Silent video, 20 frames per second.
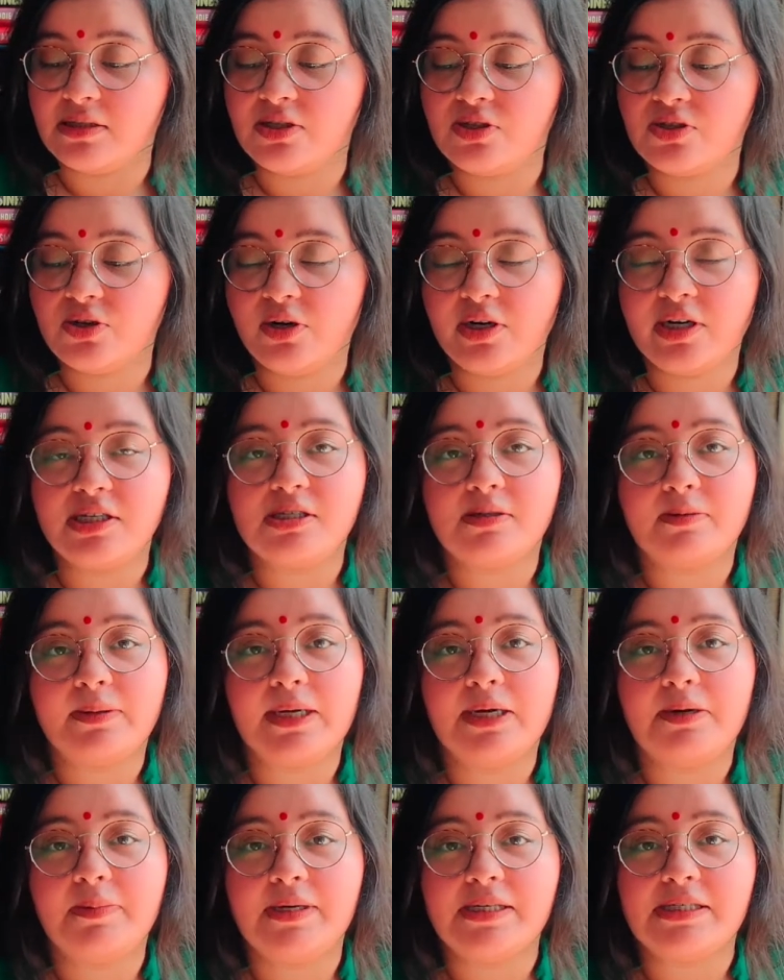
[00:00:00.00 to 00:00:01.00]
The story is
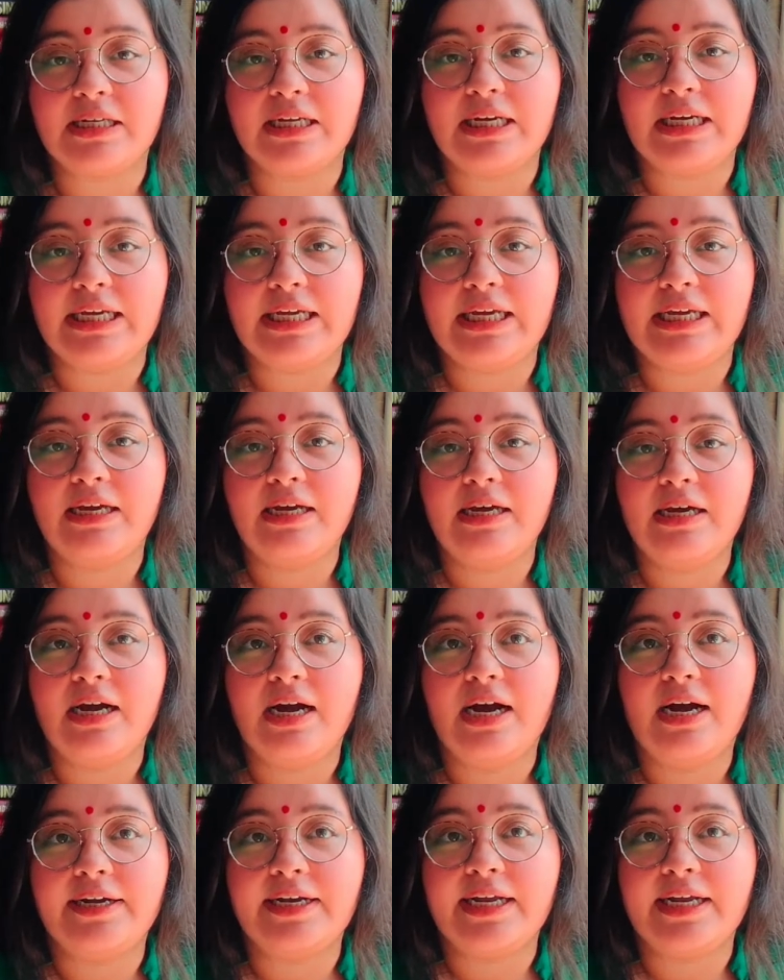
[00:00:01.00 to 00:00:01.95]
about basically a